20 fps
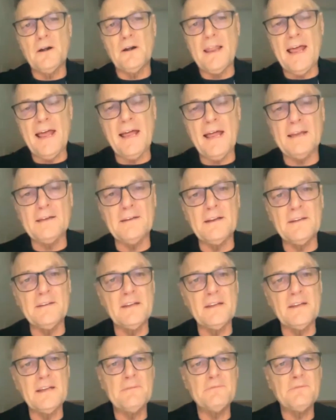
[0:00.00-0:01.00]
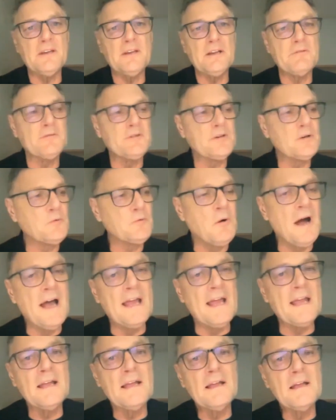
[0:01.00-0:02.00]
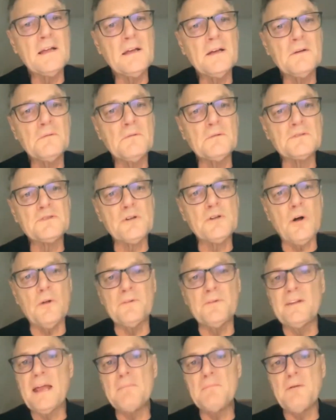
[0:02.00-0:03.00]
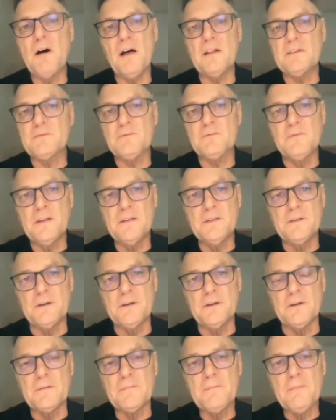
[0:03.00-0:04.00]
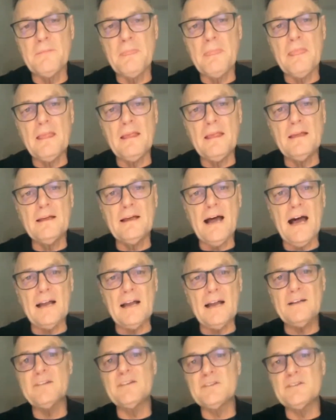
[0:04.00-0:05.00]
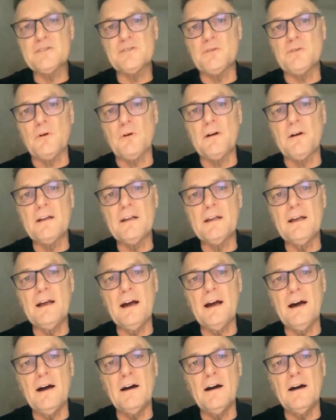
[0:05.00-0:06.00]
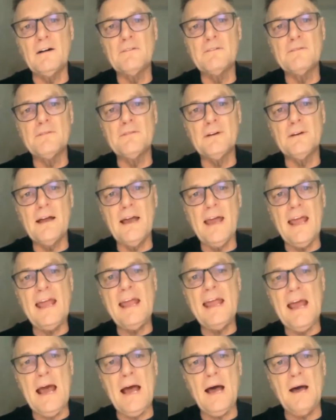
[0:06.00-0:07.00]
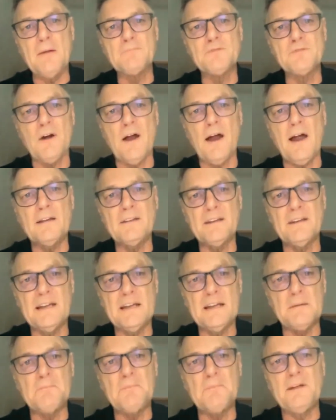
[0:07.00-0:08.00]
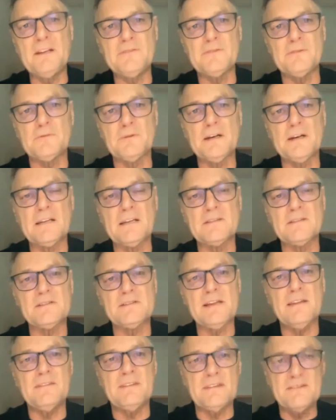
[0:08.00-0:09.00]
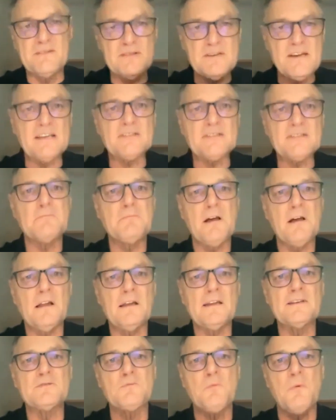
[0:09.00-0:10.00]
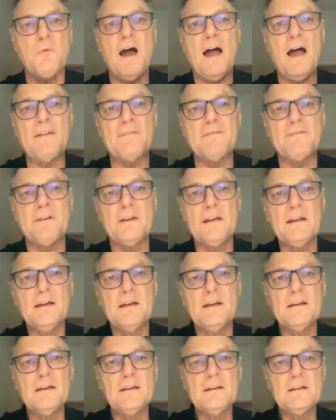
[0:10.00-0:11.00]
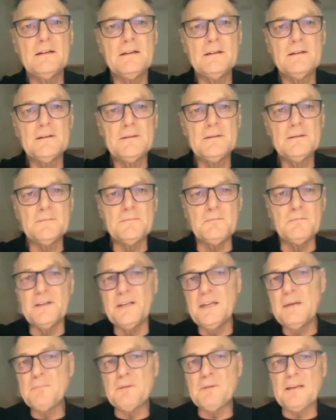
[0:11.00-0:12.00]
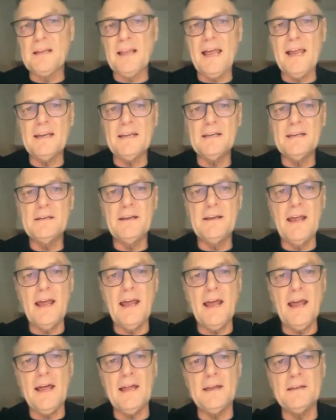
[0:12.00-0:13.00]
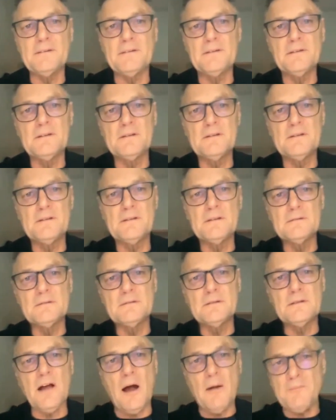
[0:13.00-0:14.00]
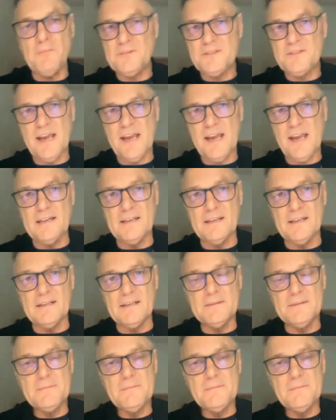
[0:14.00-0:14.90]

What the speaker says: land and the gifting of it away was called Naboth's Vineyard, out of the story of Ahab trying to get a piece of real estate that Jezebel, his wife, manipulated and confiscated it.